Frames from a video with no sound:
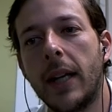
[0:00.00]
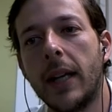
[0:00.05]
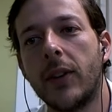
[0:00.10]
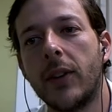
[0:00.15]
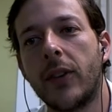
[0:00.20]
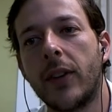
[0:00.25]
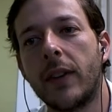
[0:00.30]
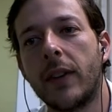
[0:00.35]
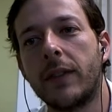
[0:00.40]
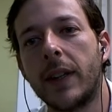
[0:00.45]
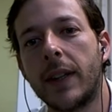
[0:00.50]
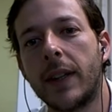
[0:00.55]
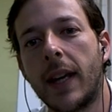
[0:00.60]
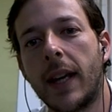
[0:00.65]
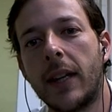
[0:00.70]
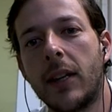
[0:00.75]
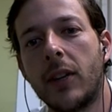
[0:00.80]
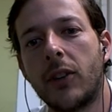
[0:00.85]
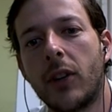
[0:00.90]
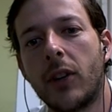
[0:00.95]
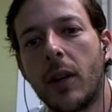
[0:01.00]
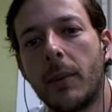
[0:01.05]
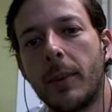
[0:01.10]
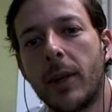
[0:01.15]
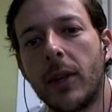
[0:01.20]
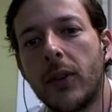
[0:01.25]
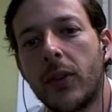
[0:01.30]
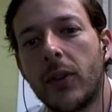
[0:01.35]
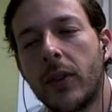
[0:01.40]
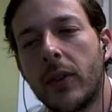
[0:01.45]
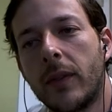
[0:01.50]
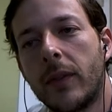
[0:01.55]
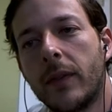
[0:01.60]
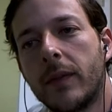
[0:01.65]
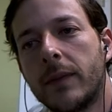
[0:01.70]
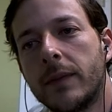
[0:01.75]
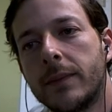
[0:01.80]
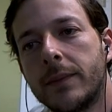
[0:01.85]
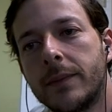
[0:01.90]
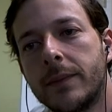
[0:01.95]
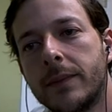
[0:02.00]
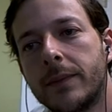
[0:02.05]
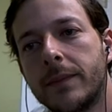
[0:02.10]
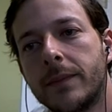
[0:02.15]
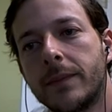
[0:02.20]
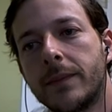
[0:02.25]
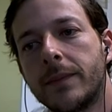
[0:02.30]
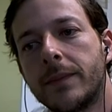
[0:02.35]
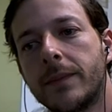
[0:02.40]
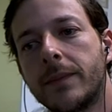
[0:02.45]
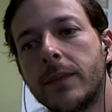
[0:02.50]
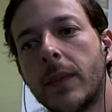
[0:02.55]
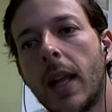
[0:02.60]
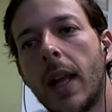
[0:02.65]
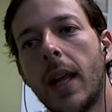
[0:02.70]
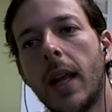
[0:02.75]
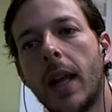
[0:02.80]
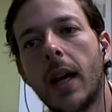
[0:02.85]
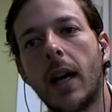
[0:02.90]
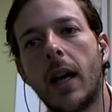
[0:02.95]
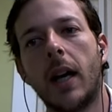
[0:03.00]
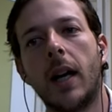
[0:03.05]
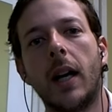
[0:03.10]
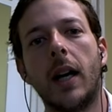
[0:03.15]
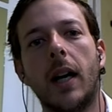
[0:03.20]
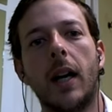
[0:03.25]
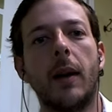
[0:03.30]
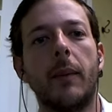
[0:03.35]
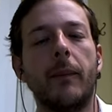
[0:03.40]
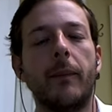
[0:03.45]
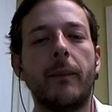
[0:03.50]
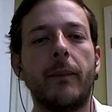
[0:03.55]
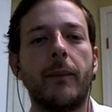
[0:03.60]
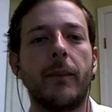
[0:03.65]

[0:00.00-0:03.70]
and stuff like that in tournaments. In